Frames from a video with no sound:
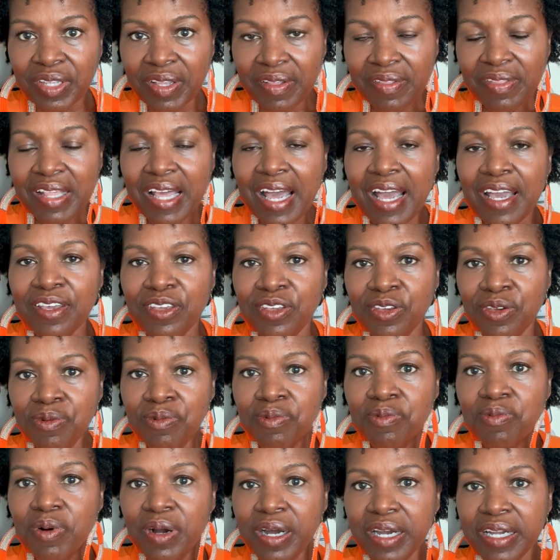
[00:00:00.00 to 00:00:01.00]
that you
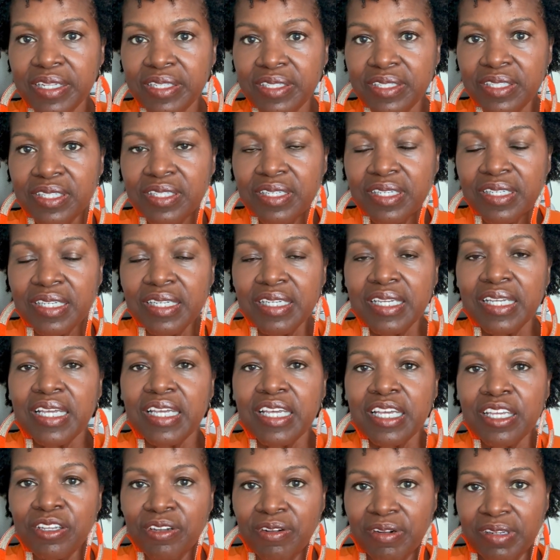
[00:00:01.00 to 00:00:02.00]
want
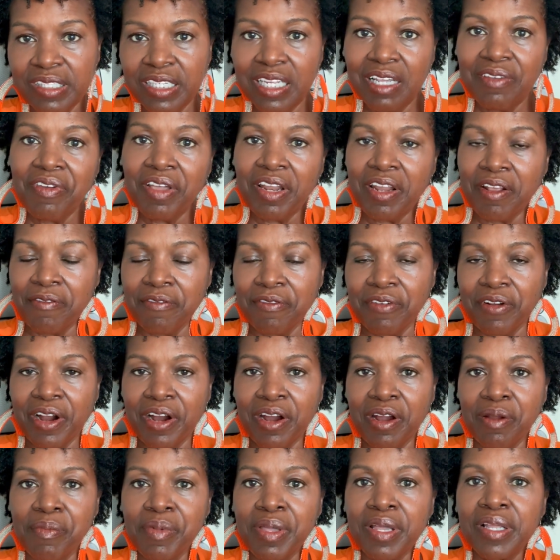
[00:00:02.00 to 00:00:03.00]
in your living
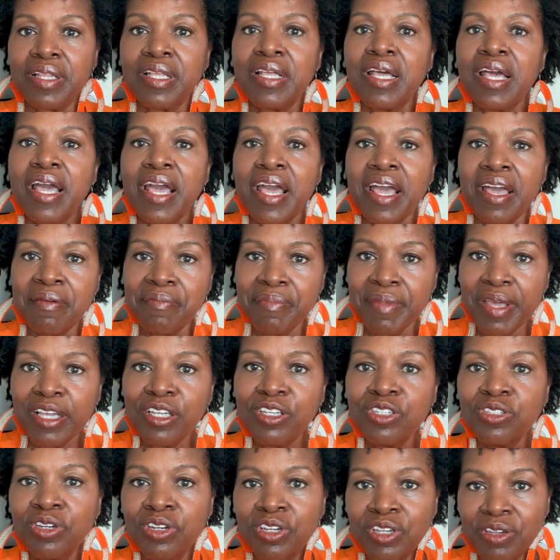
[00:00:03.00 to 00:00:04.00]
environment and make
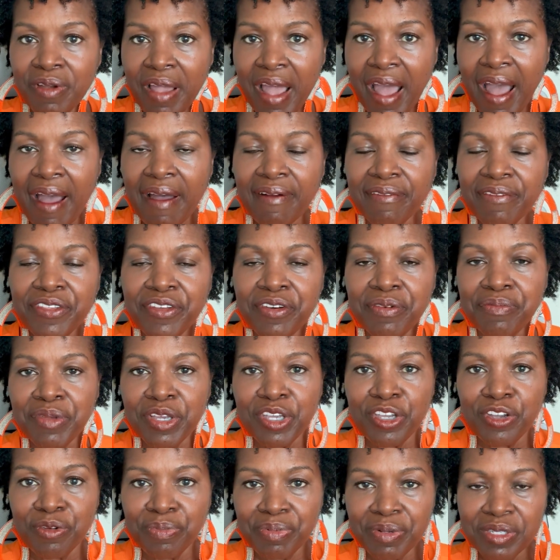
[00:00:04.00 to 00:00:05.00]
sure you have them
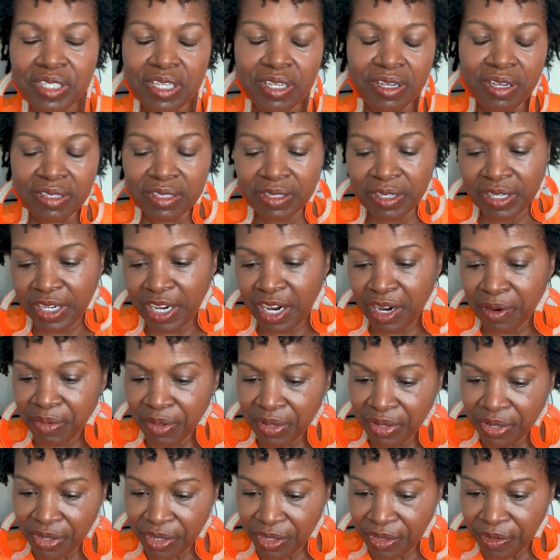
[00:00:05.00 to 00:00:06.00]
in your particular
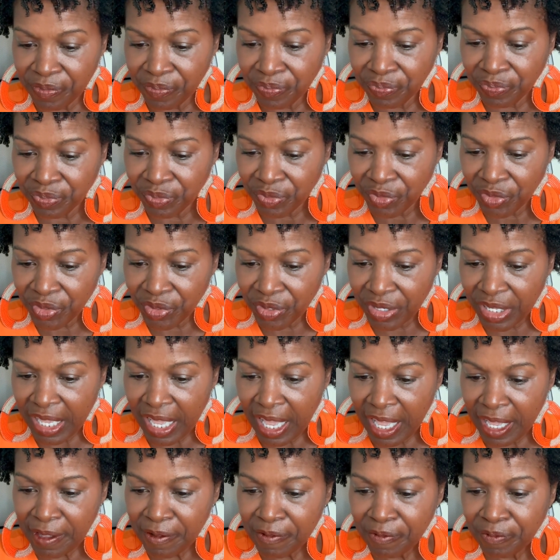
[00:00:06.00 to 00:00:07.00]
neighborhood,
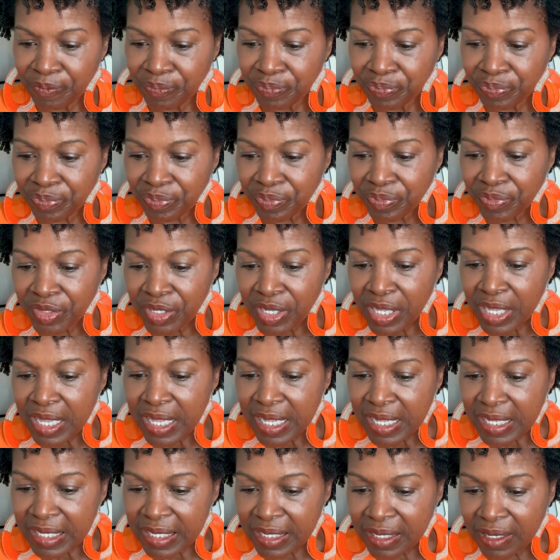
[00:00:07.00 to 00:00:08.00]
okay?
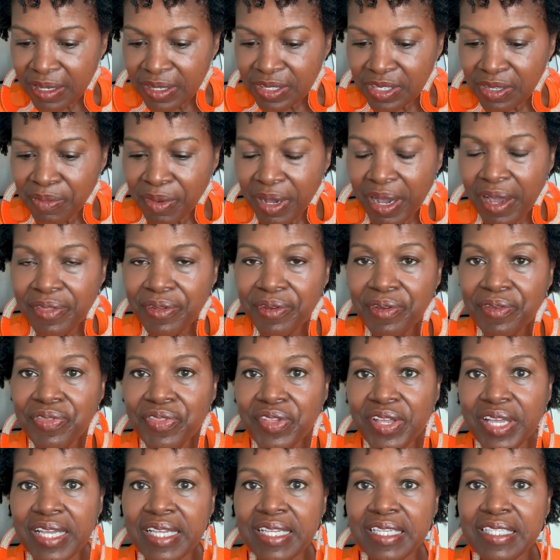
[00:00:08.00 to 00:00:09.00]
So some other
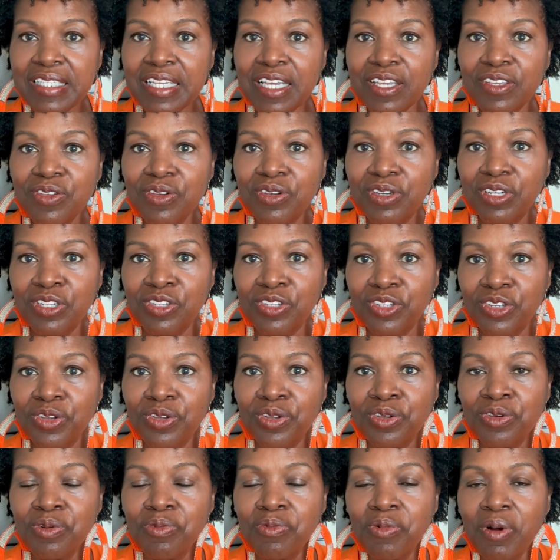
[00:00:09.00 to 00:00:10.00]
things that you can
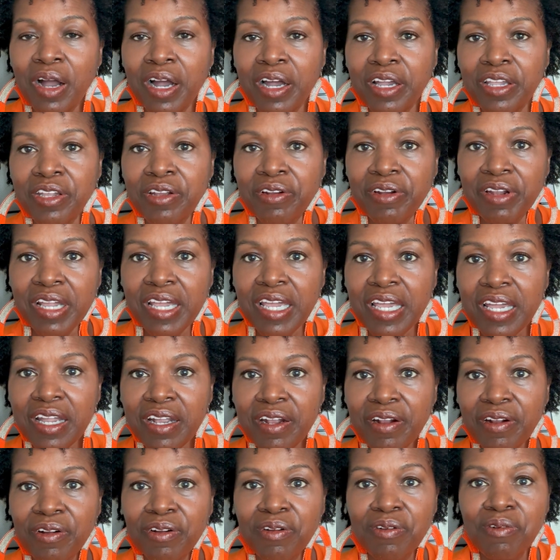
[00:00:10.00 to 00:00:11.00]
do while you're
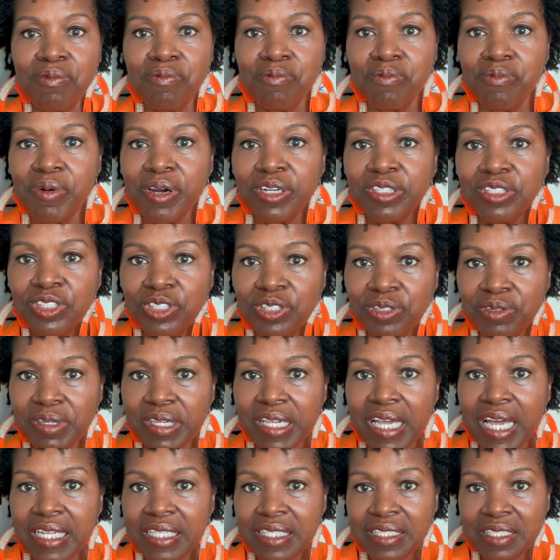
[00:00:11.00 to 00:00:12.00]
here, once you
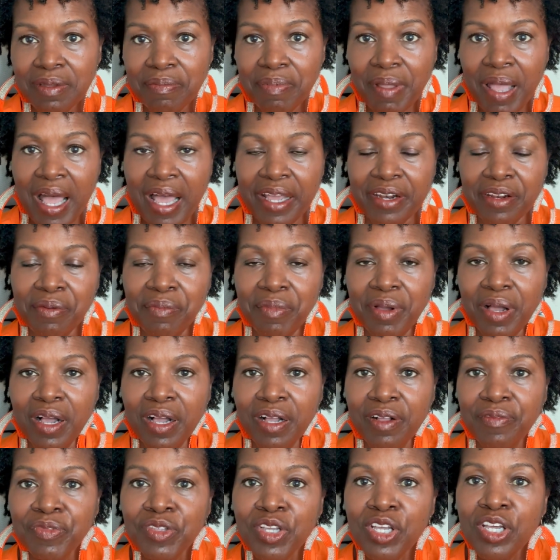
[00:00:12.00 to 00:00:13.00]
get to
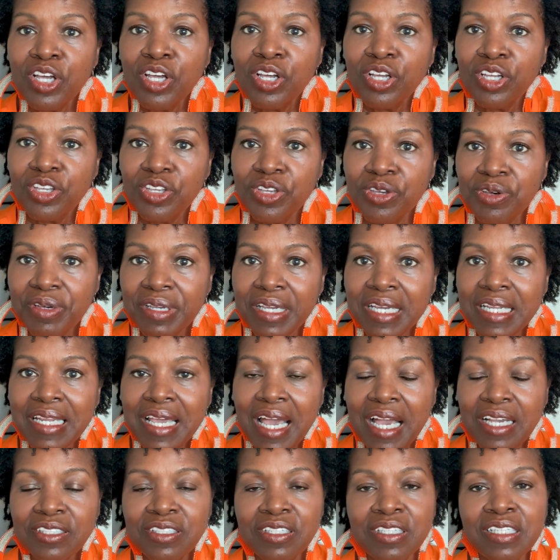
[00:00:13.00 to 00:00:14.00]
Panama, you can
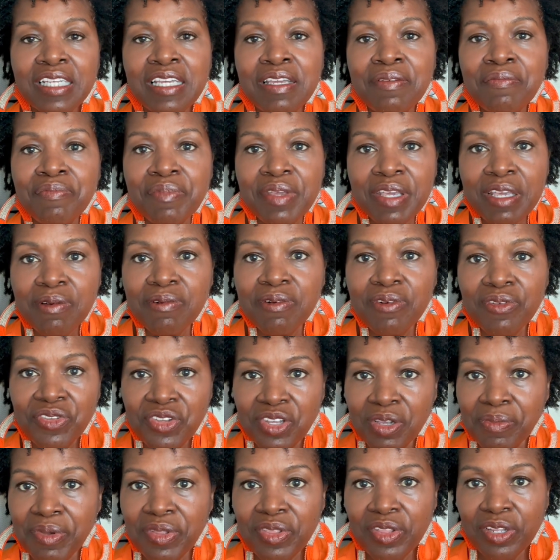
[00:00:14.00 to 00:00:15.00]
actually meet with
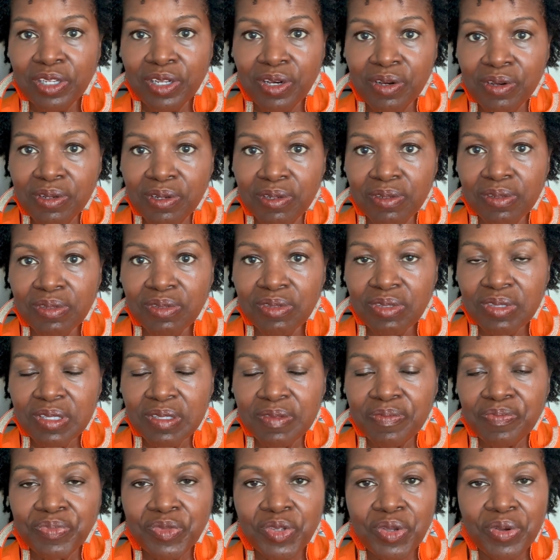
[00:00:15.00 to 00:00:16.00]
some of the locals,
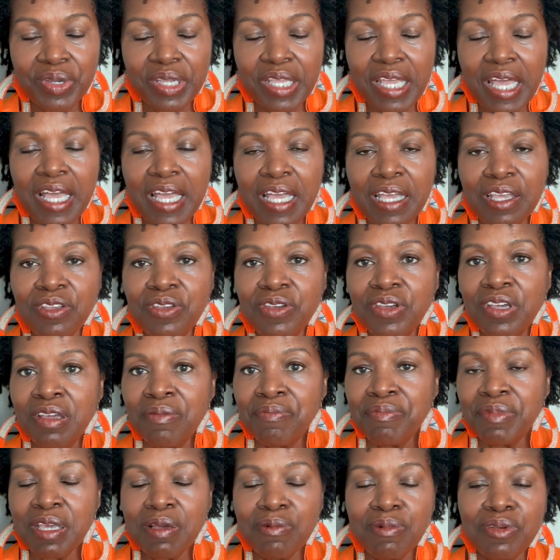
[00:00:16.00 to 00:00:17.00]
okay? You can
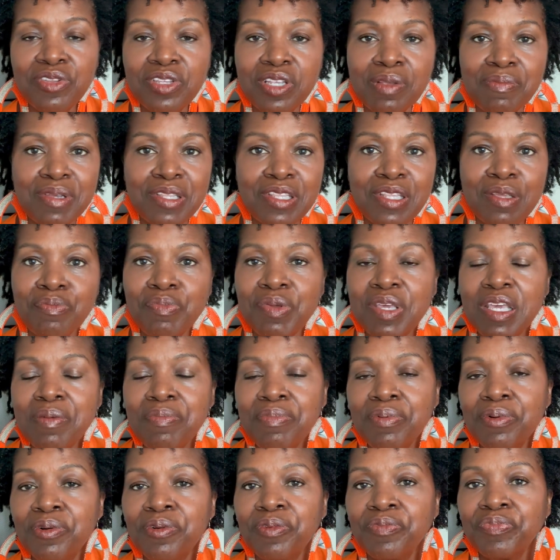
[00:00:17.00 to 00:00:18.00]
meet with some of the
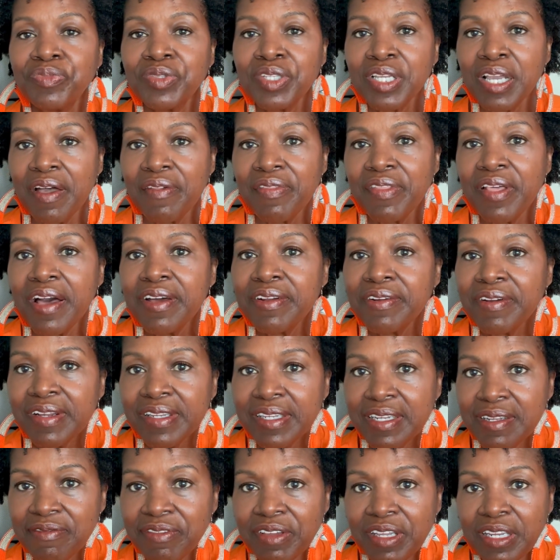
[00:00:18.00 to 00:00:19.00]
people that are
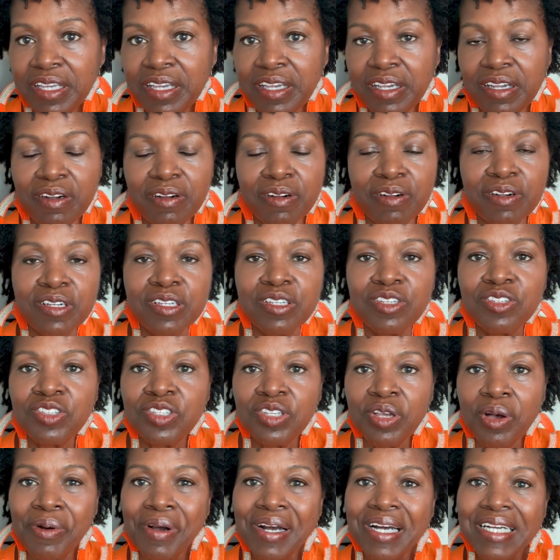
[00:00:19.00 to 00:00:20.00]
living here.
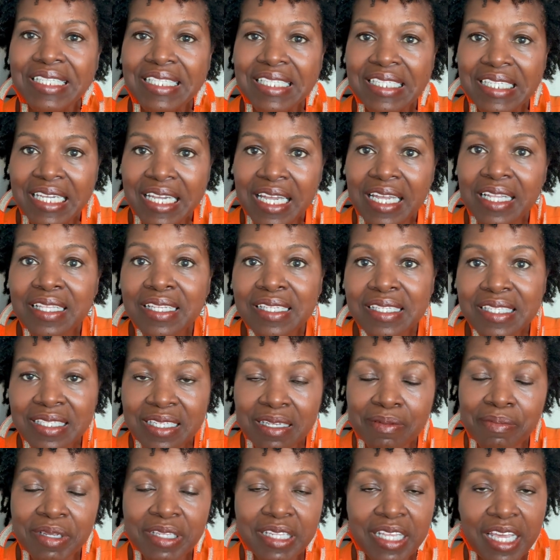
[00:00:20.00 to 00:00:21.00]
So attend
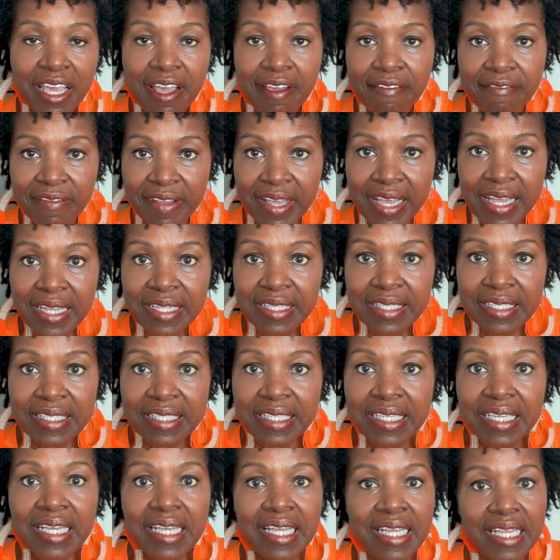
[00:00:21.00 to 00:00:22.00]
some of the events
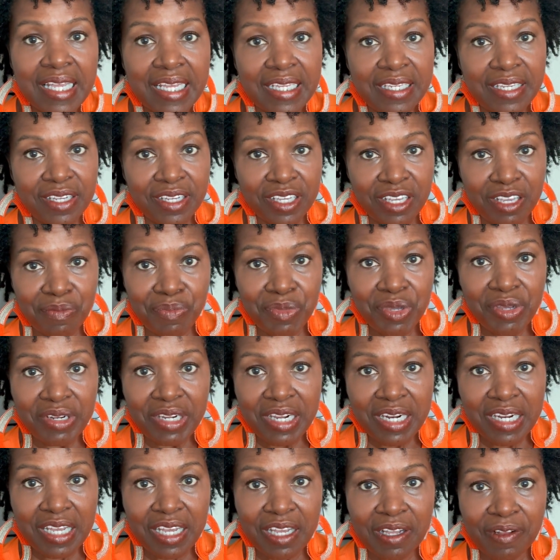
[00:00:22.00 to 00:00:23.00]
in the
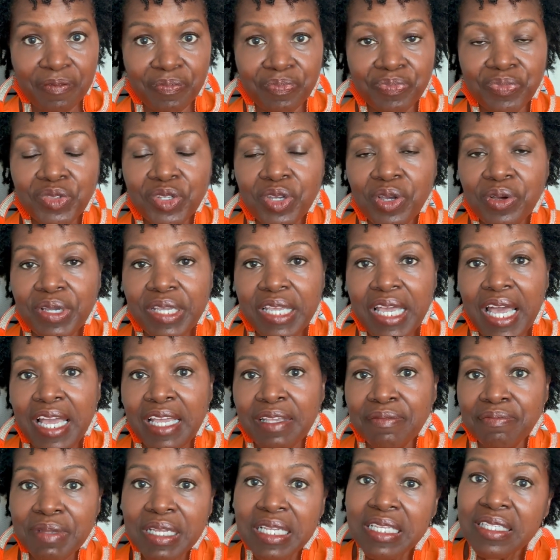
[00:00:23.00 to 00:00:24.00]
community,
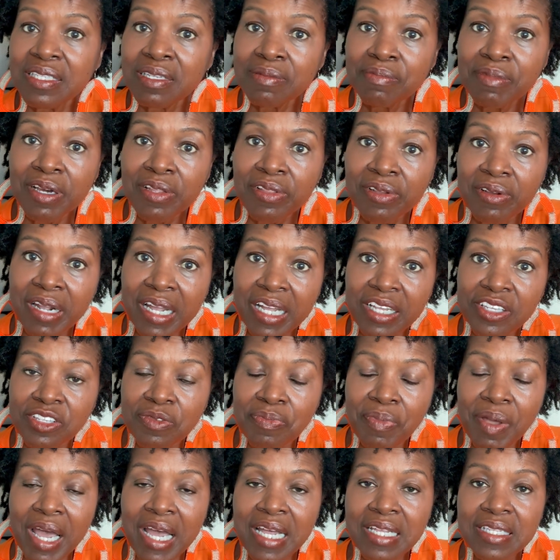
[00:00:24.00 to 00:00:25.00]
okay? Meet some other
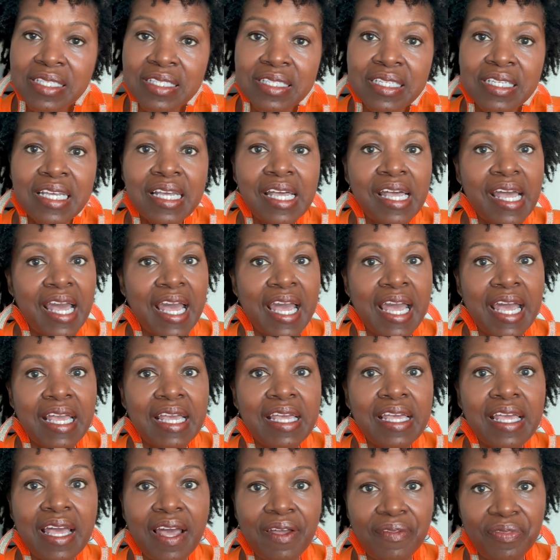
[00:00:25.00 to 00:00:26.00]
expats
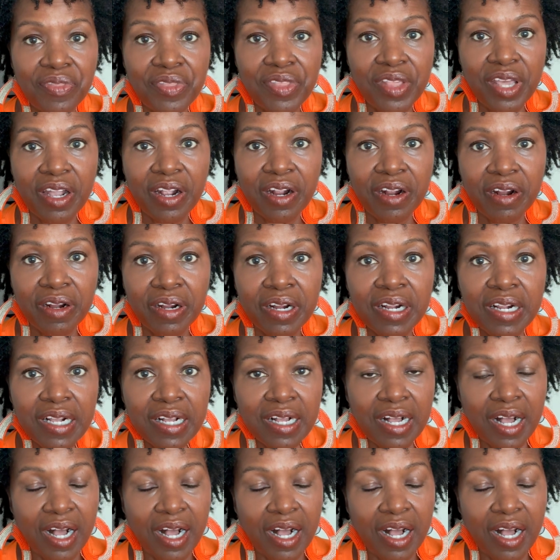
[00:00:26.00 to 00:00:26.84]
and get their